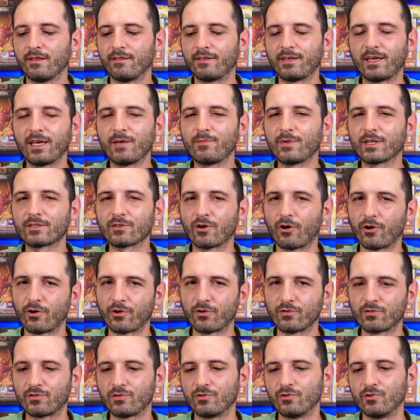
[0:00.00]
The game gets
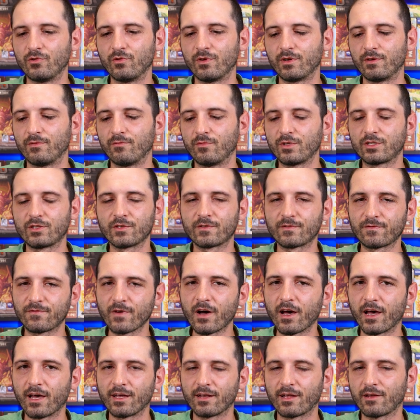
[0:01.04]
harder too, and which is
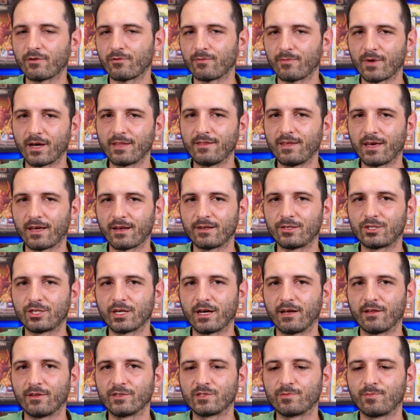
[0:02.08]
fine. I don't mind the added
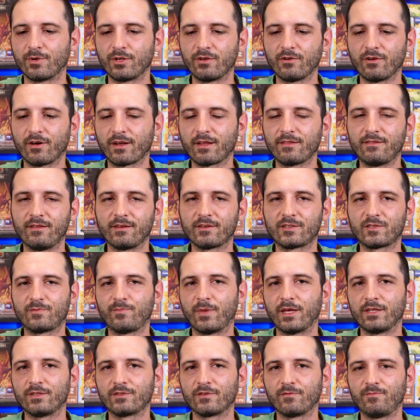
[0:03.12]
challenge, but not at the
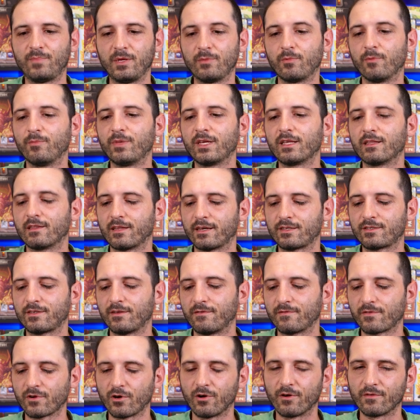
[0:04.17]
expense of people being less
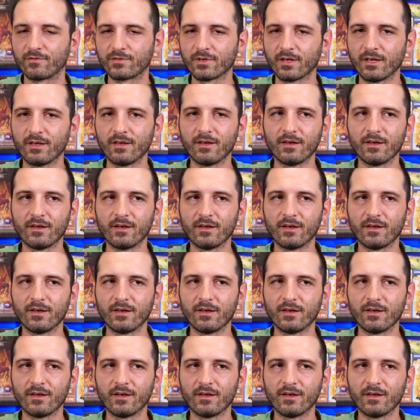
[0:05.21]
involved.